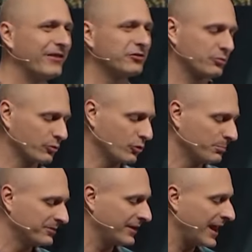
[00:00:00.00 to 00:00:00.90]
this room
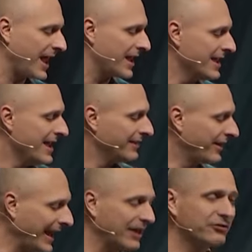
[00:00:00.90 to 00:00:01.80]
today, to
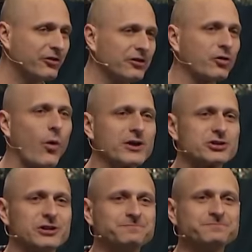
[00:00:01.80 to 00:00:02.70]
answer this
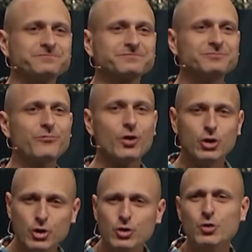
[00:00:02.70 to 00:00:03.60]
question:
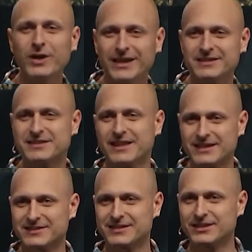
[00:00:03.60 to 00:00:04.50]
who is
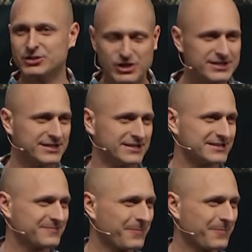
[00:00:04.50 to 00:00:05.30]
this Jesus?